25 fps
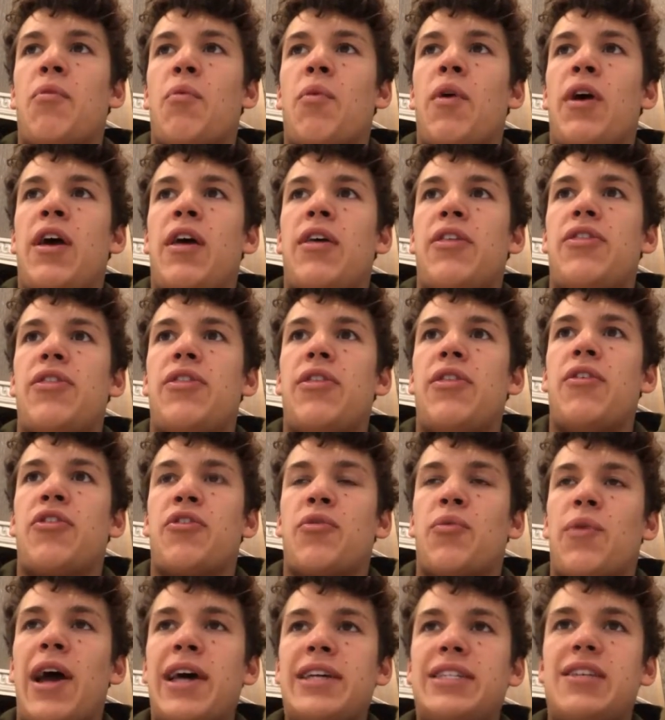with the
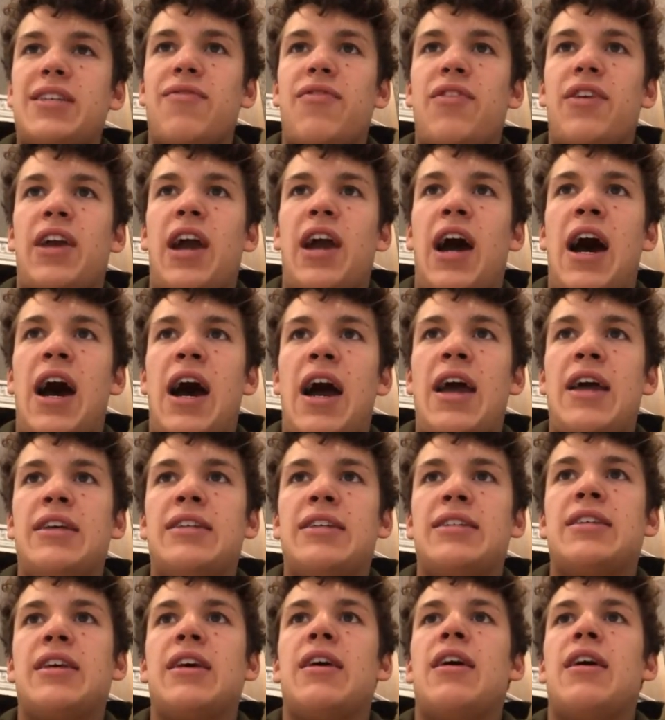rest of the guys,